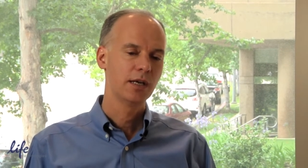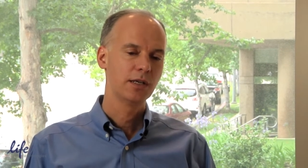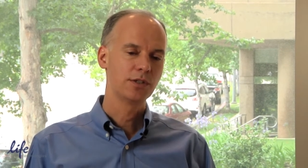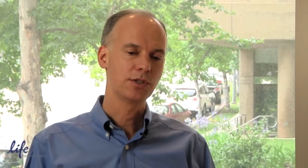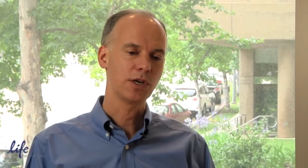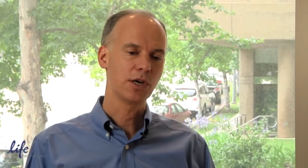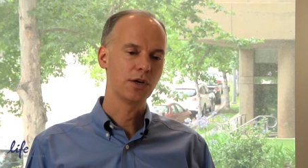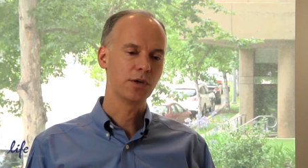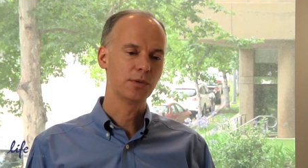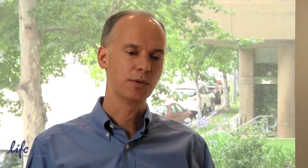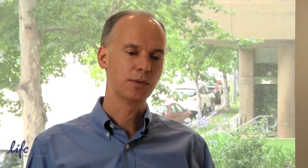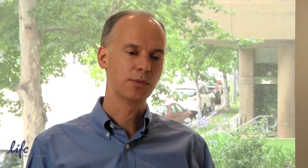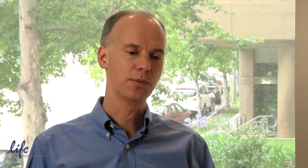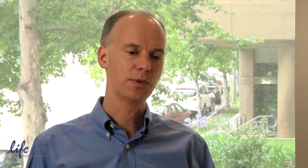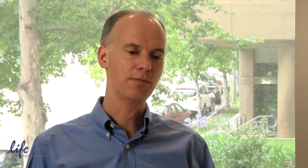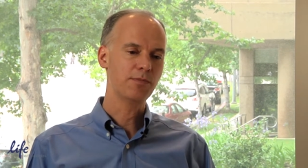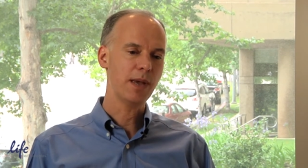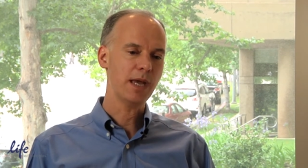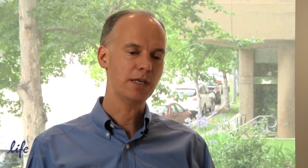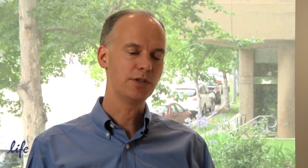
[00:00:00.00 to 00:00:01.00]
So
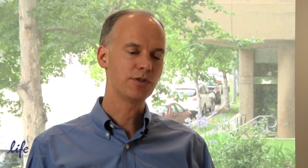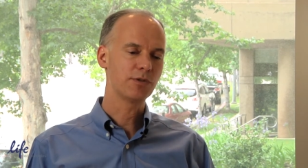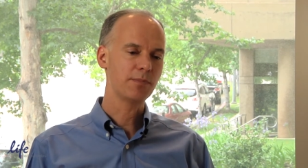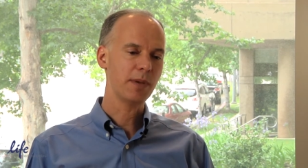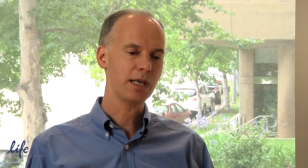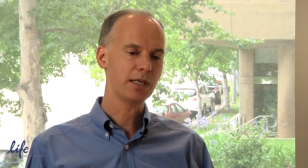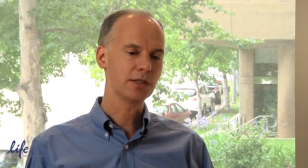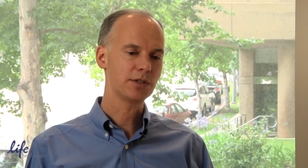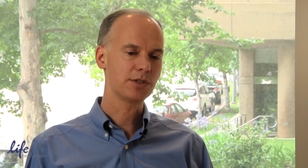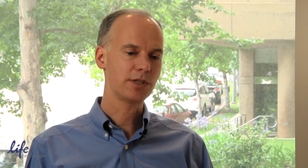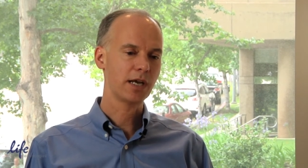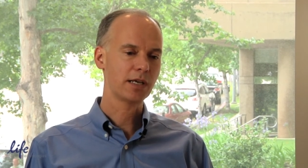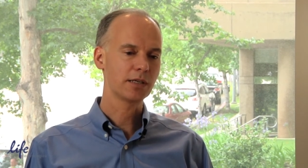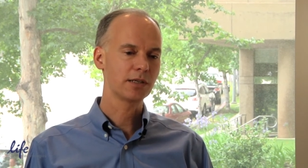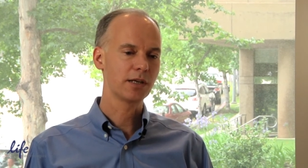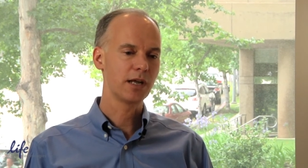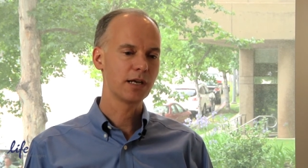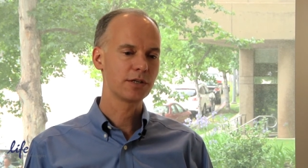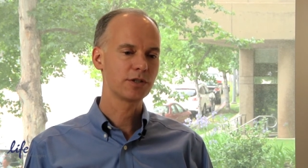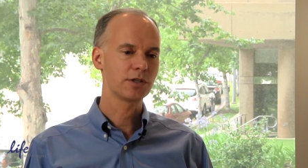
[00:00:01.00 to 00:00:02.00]
we've made tremendous
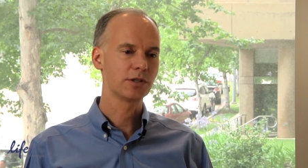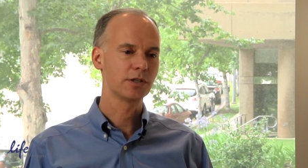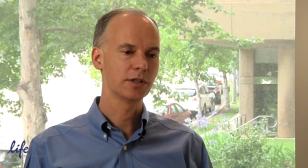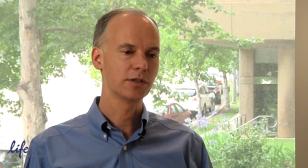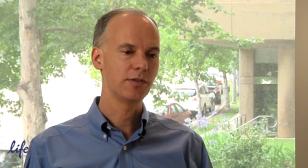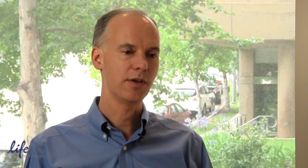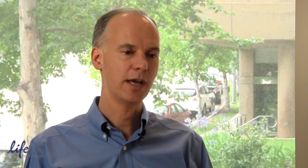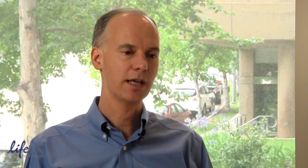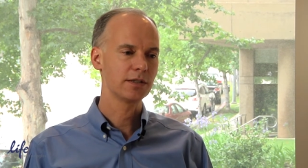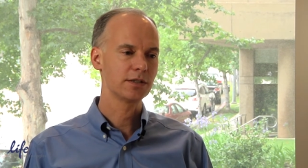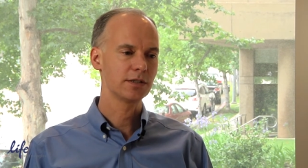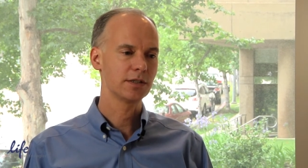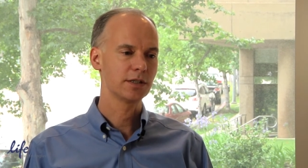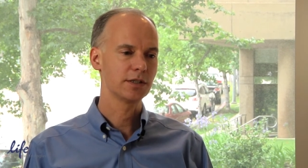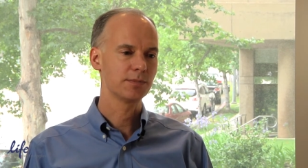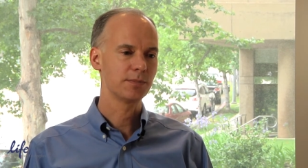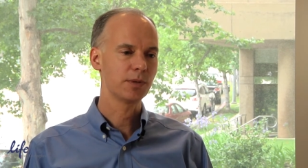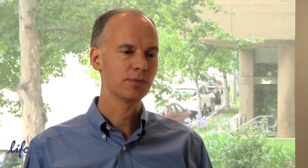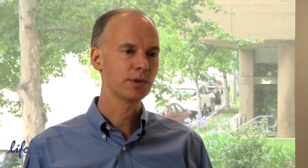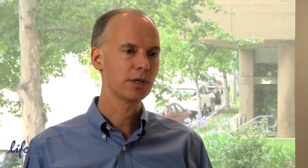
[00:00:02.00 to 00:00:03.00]
technological
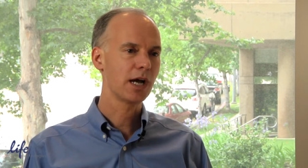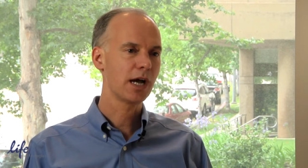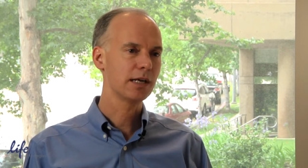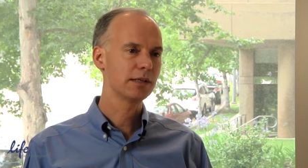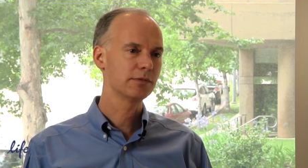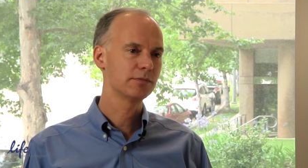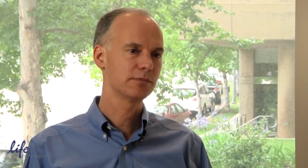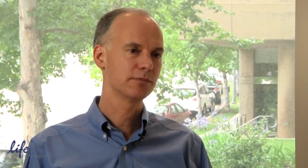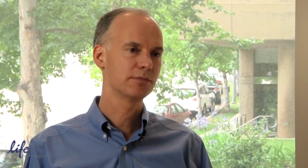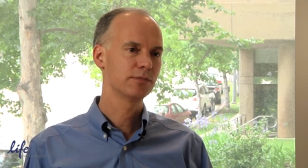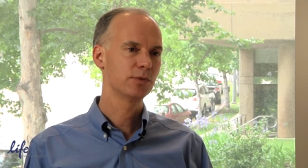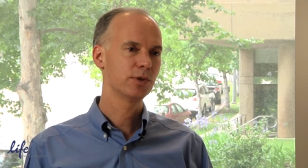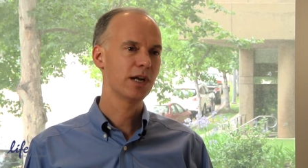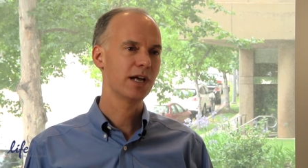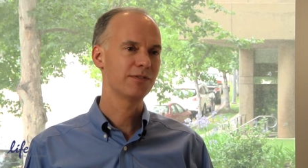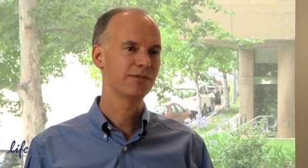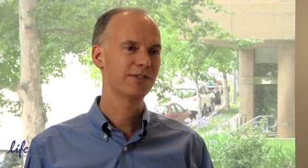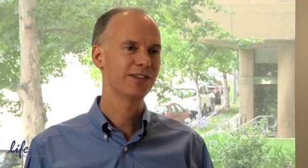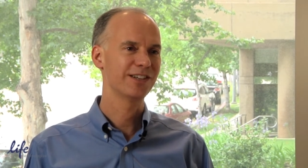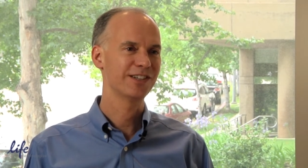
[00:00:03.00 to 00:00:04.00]
advances, but we're not, we're
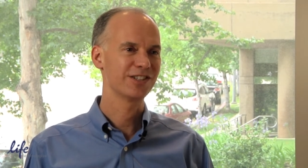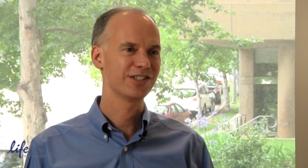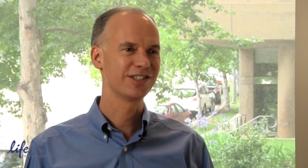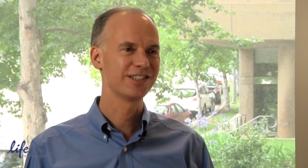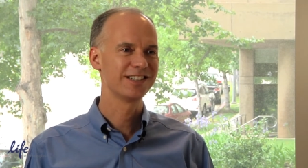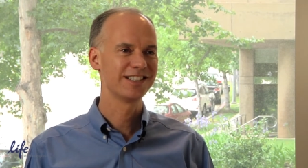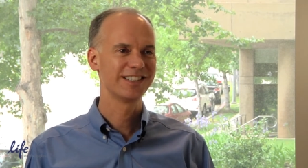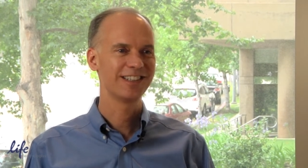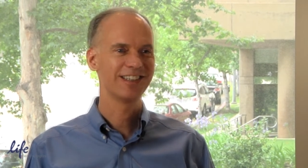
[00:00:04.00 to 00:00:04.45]
not finished